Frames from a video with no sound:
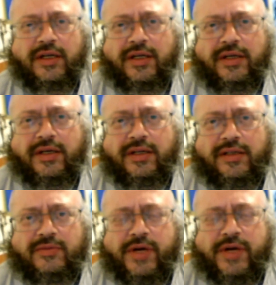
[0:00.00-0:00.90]
which
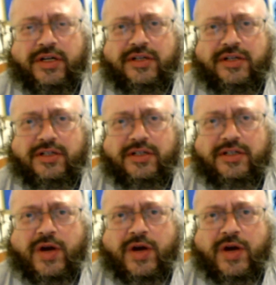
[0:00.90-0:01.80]
has already been
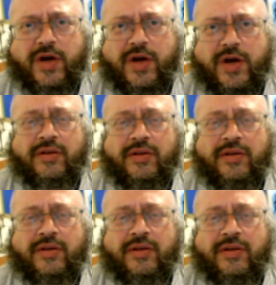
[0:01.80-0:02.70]
through enough
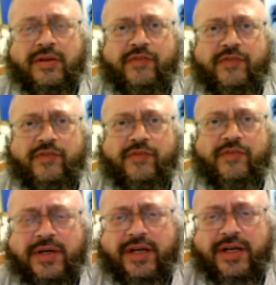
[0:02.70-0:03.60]
punishment as it
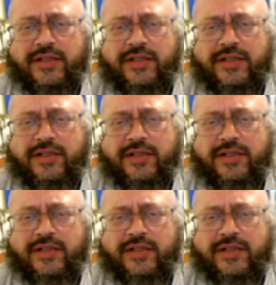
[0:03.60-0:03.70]
is,